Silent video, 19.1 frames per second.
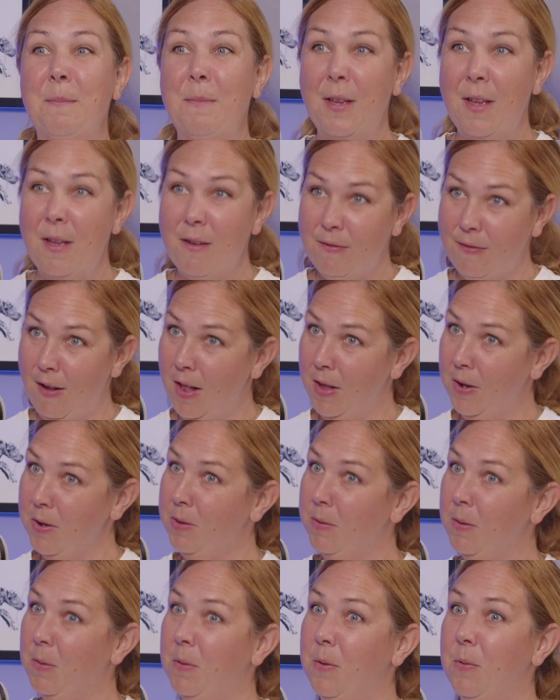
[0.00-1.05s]
mm-hmm. follow
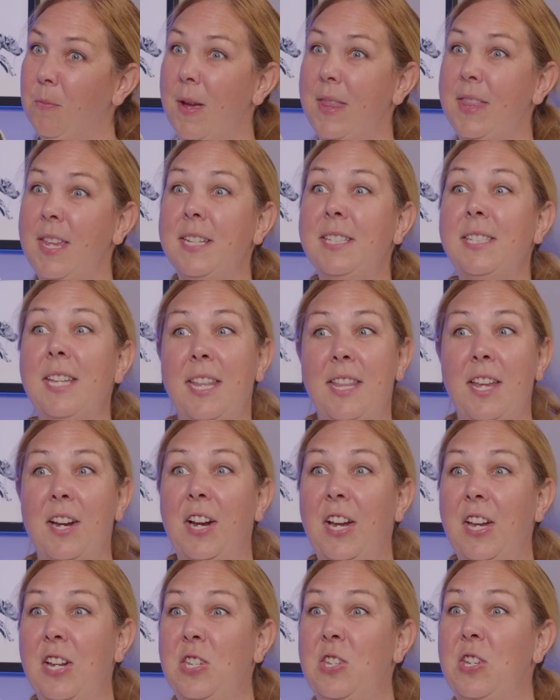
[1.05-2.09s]
through with what they said they're
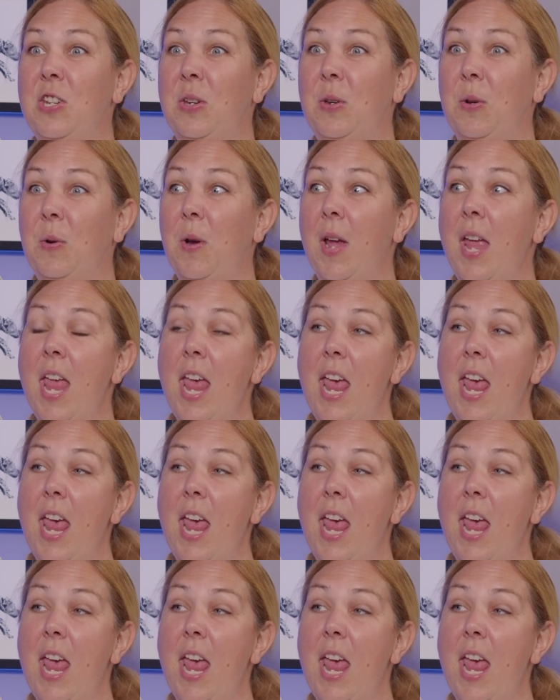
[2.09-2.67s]
going to do.